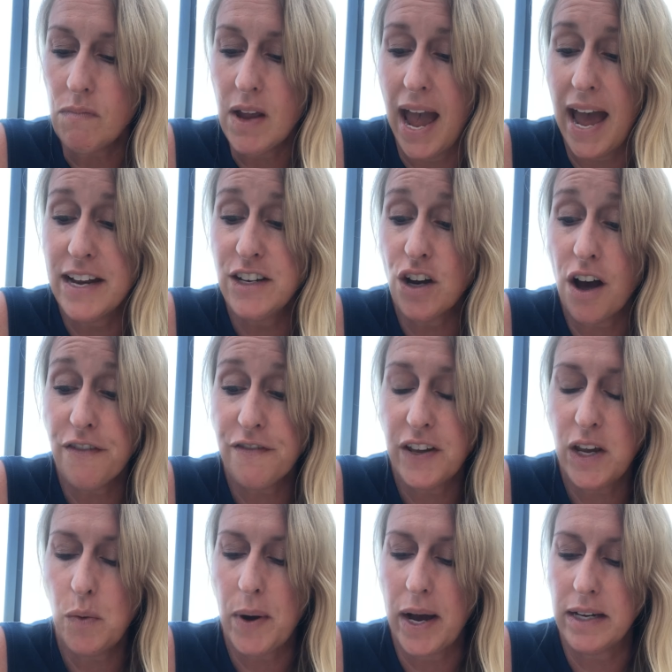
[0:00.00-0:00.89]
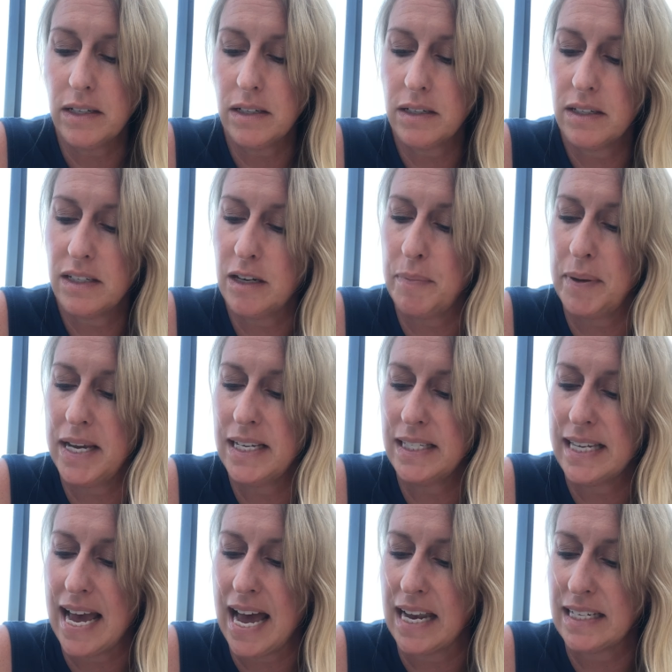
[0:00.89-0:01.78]
And off he went, tipping his
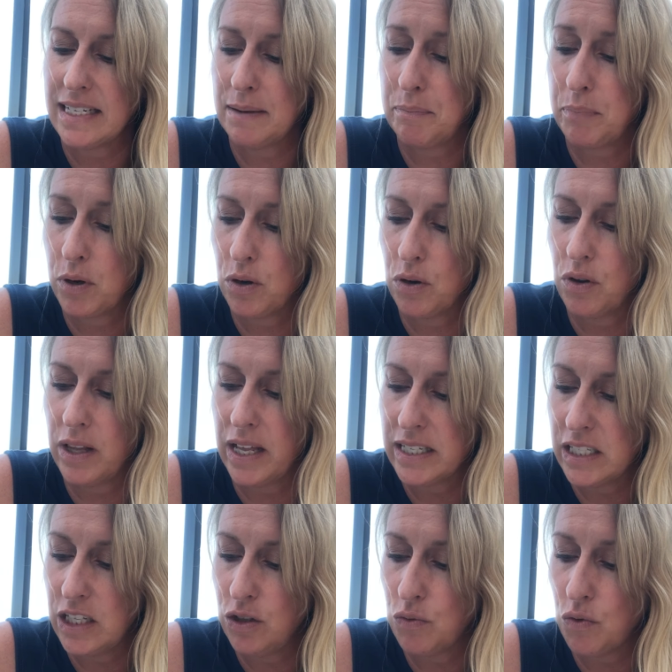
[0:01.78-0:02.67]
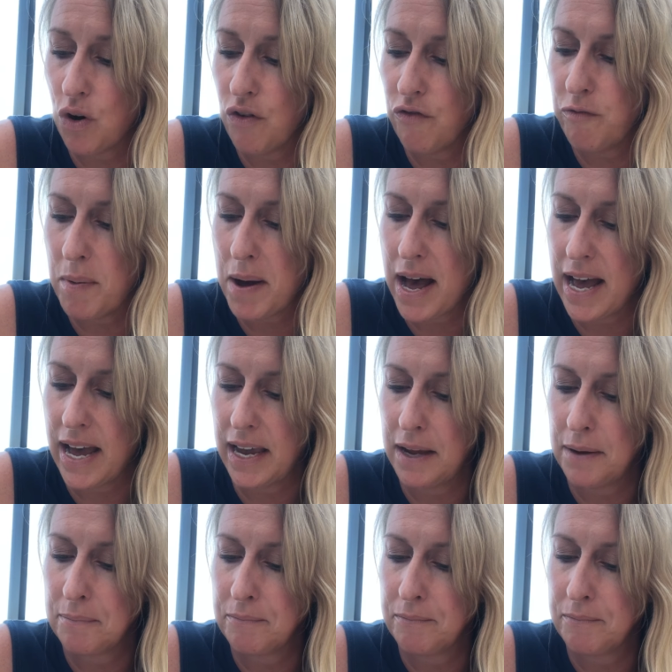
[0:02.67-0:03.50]
hat at Pearl as he drove by.